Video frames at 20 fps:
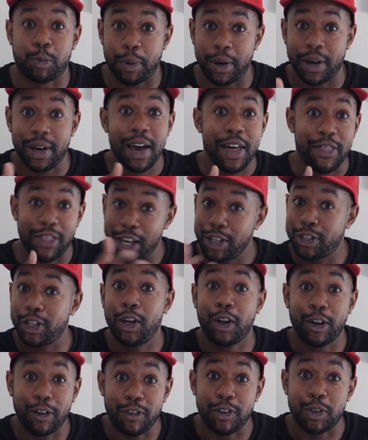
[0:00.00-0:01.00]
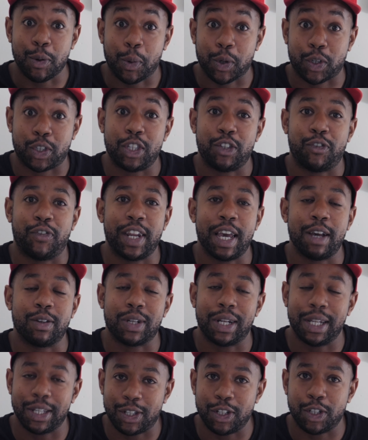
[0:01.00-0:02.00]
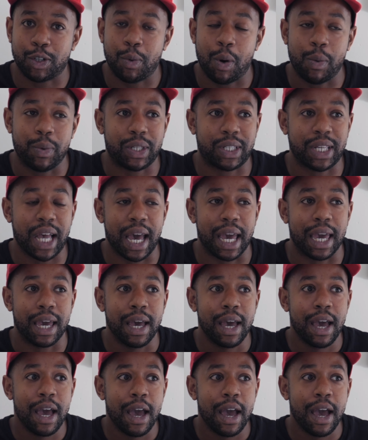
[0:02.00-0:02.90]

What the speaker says: but there's a lot of you that watch these videos and listen to what we say.